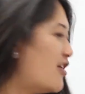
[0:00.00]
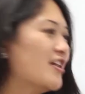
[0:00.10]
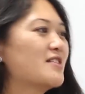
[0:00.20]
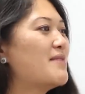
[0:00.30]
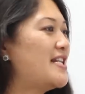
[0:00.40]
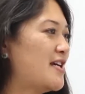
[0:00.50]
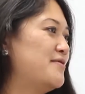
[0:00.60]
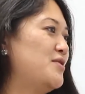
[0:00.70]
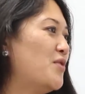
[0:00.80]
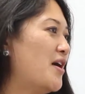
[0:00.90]
as many times
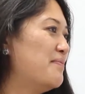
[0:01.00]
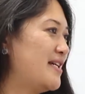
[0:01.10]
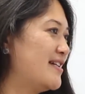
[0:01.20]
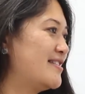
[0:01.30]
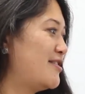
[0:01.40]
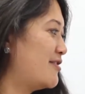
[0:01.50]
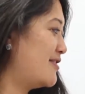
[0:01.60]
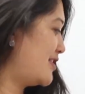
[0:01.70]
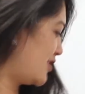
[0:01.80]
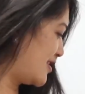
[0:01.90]
as you want, because you're
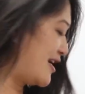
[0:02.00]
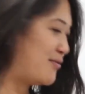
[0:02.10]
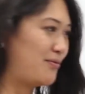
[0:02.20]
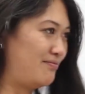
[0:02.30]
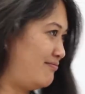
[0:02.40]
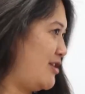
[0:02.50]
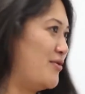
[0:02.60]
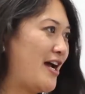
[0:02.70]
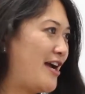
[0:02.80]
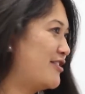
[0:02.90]
just like you
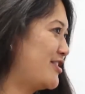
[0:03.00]
and I are just